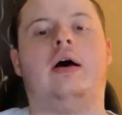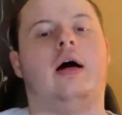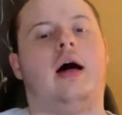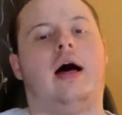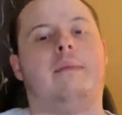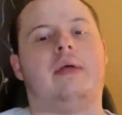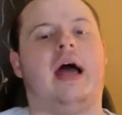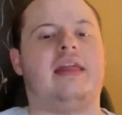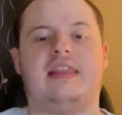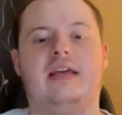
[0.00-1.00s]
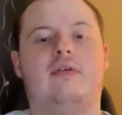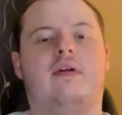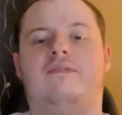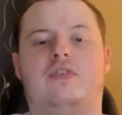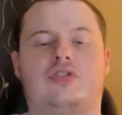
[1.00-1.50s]
I think
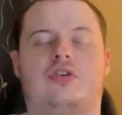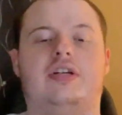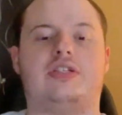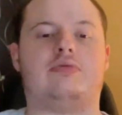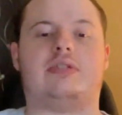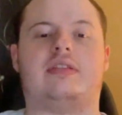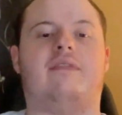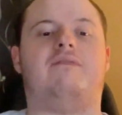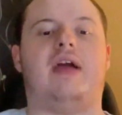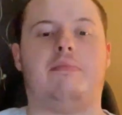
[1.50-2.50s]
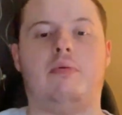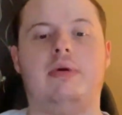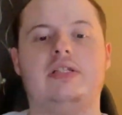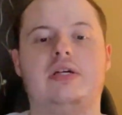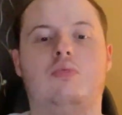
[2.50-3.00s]
at first glance it was The
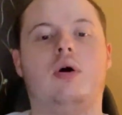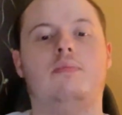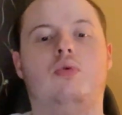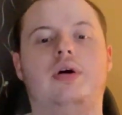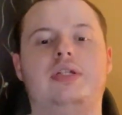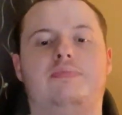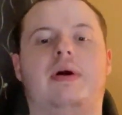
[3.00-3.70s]
Fabelmans at one point,